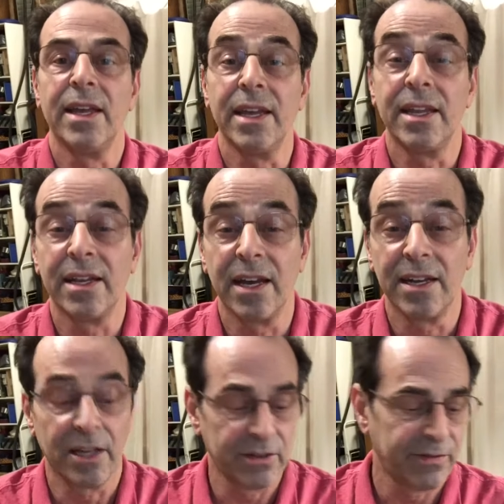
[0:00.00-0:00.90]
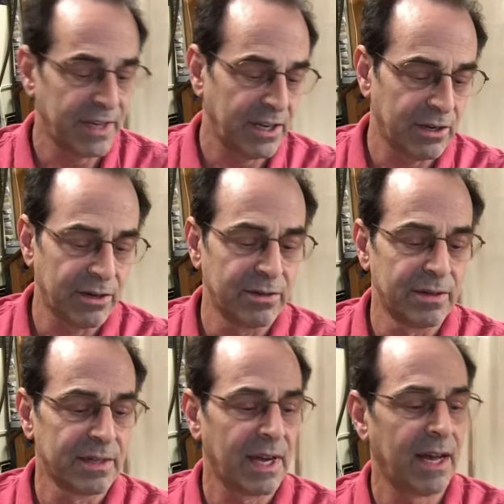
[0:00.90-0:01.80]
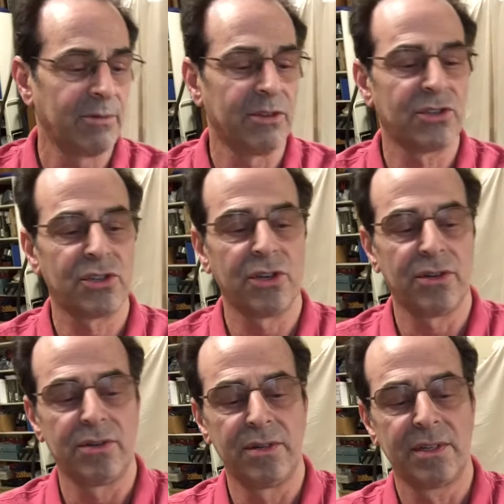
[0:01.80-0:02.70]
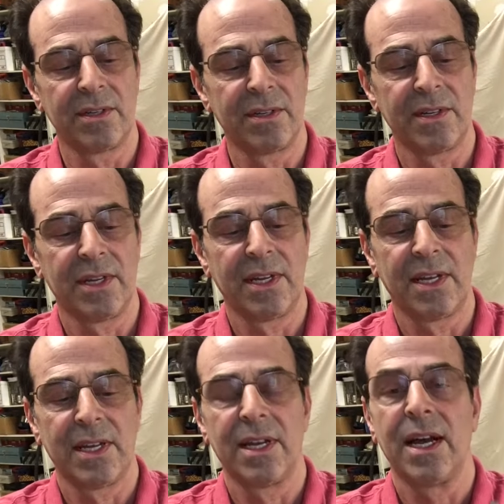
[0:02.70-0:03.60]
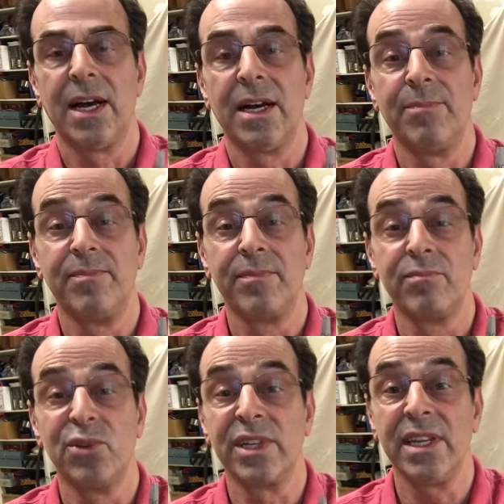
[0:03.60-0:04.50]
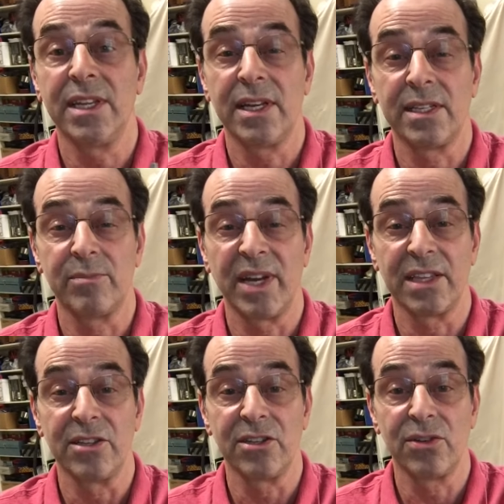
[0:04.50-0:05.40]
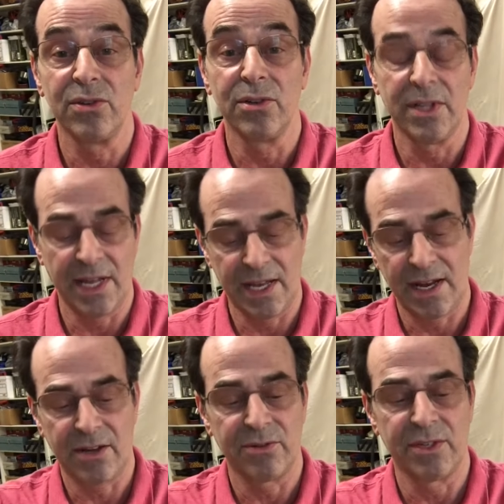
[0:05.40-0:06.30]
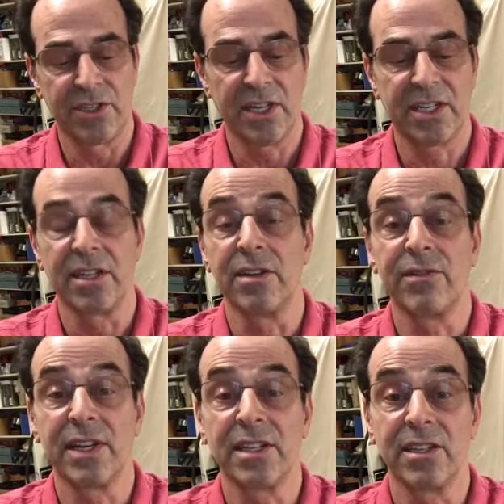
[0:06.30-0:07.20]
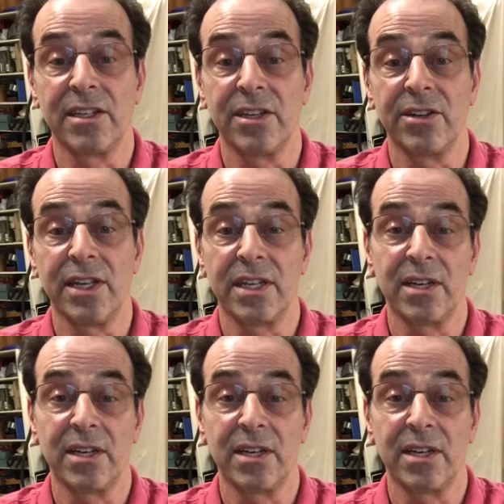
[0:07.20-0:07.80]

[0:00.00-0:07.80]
In another video, I will show um, more details about this tool and how to adjust it if necessary.